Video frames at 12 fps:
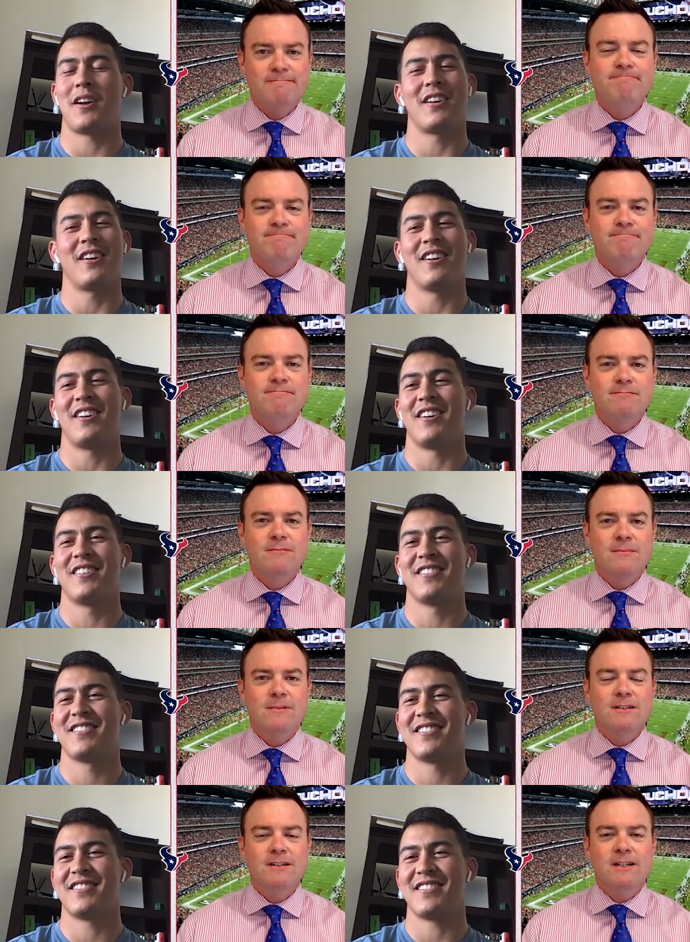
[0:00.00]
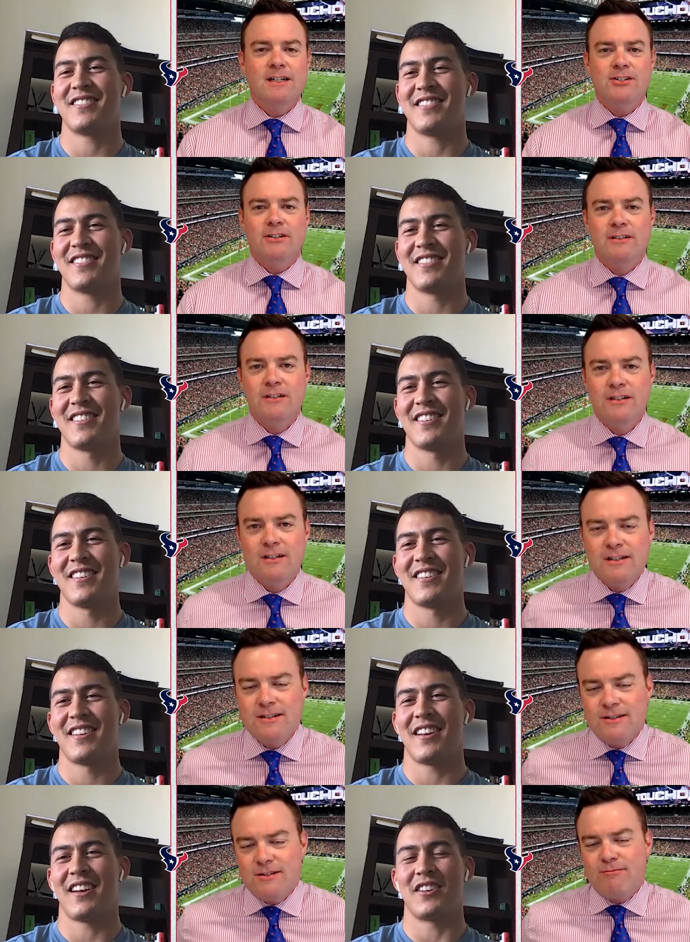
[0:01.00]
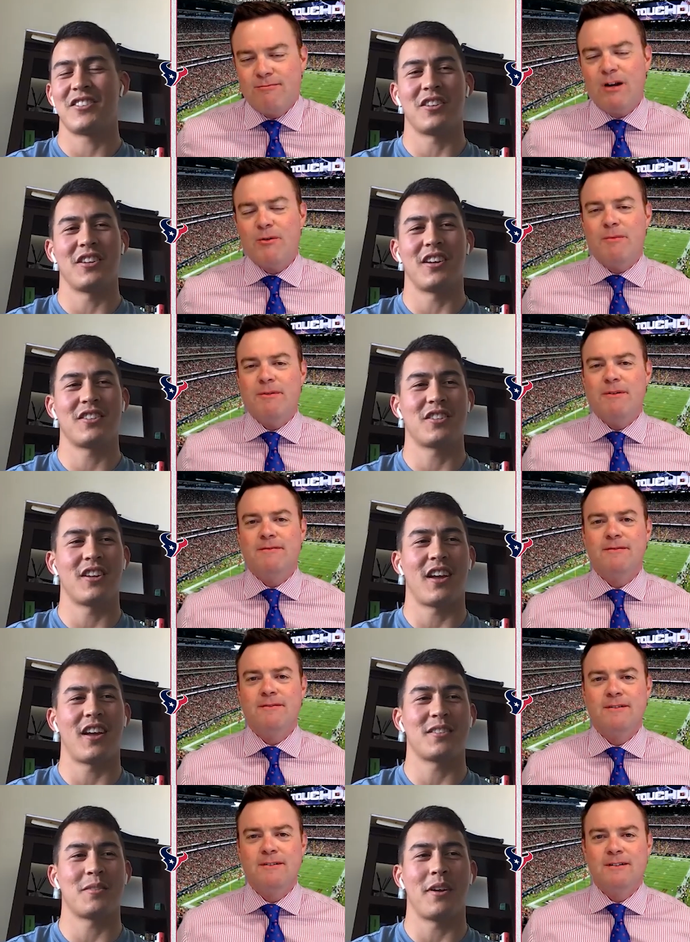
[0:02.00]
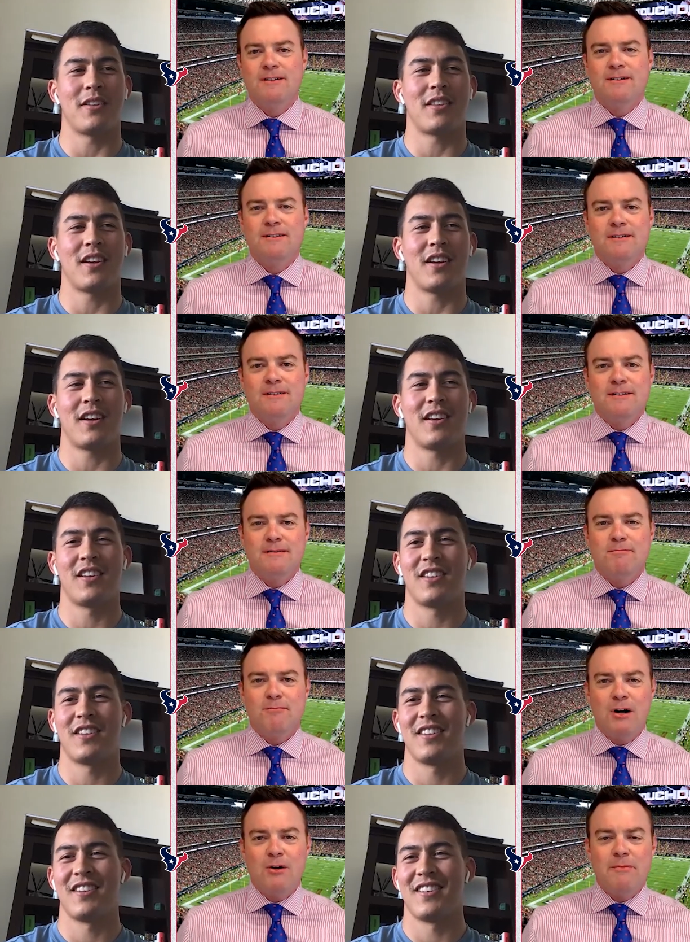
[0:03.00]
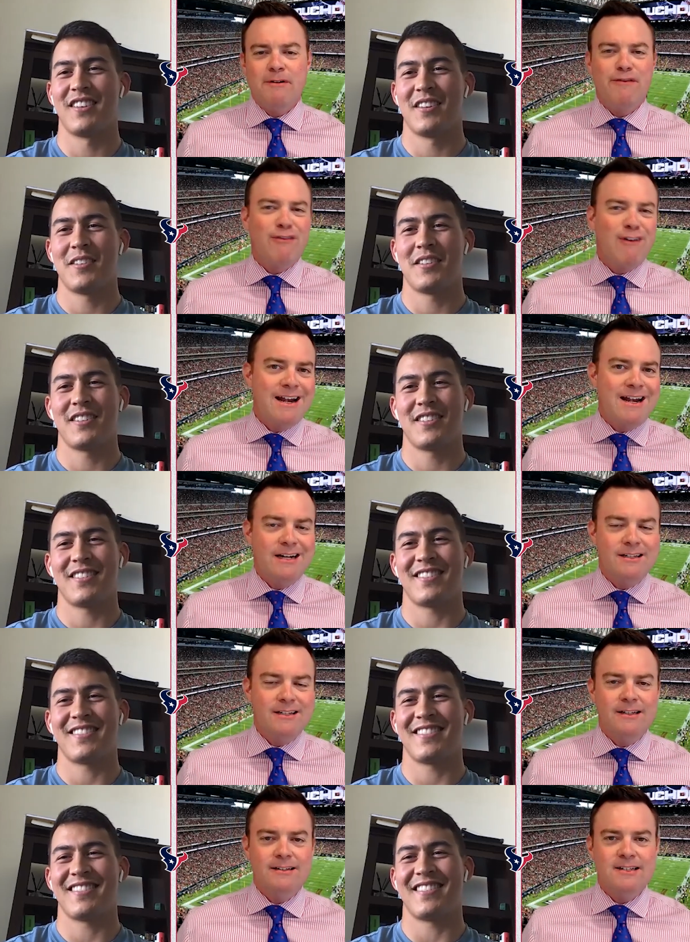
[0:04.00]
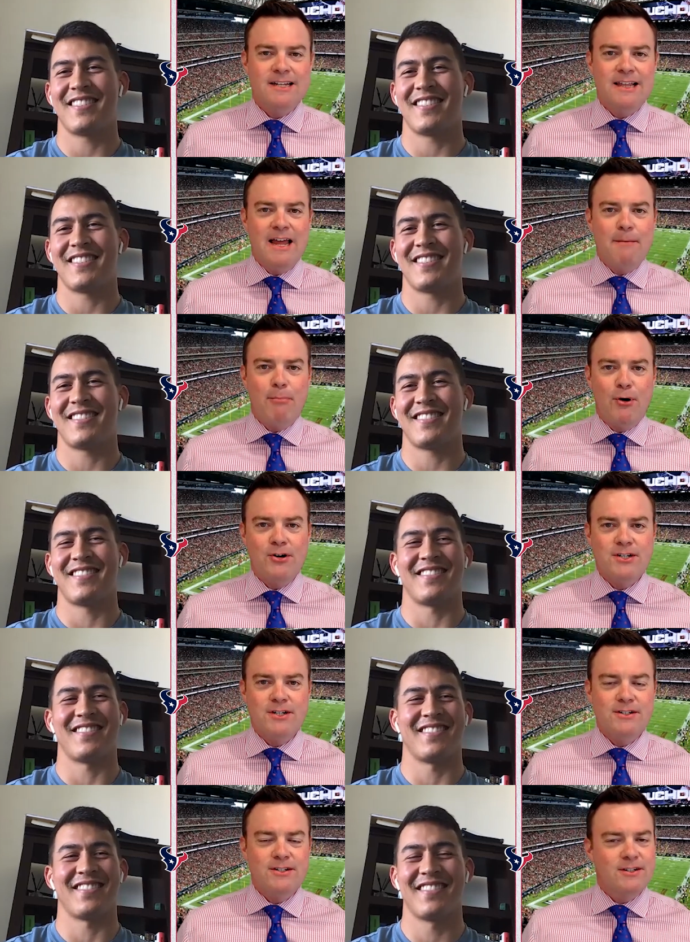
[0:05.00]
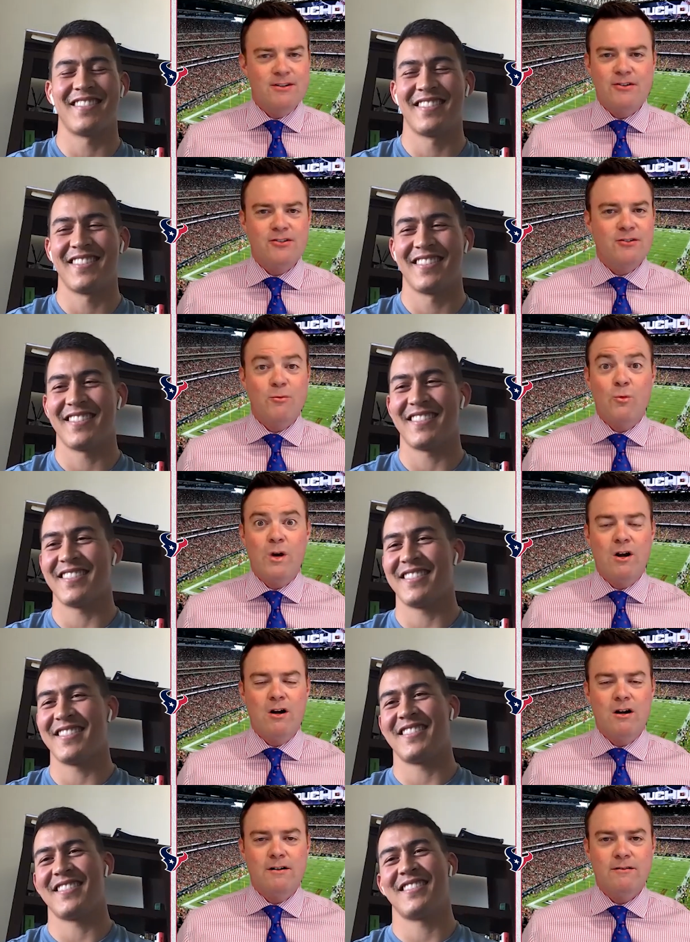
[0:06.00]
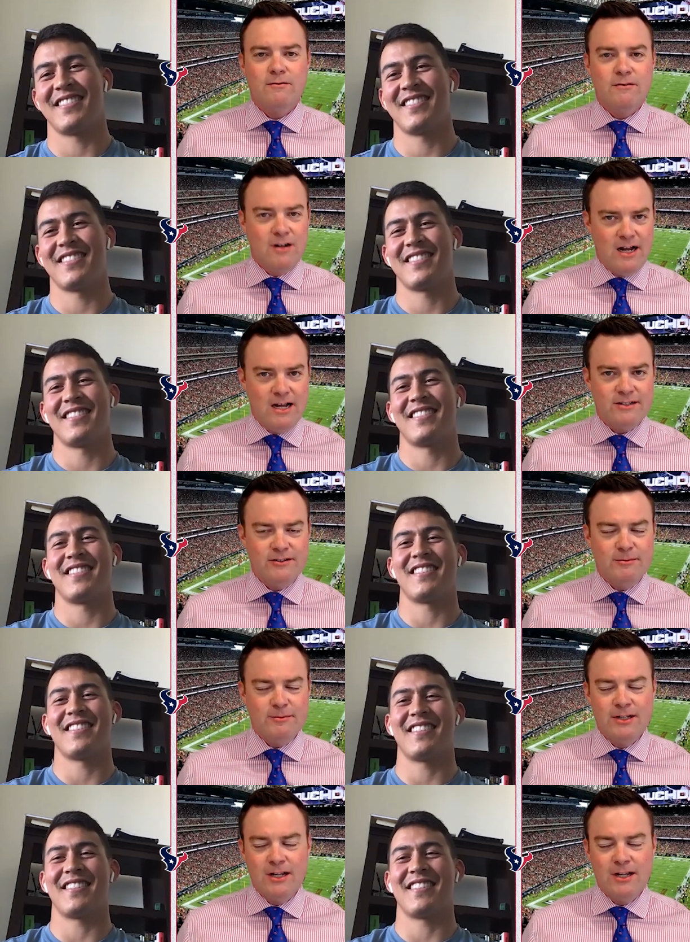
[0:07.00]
Speaker 1: No.
Speaker 2: Gotcha.
Speaker 1: I should have asked about that.
Speaker 2: Probably would have been frightening to see that in person, because there's some weird costumes.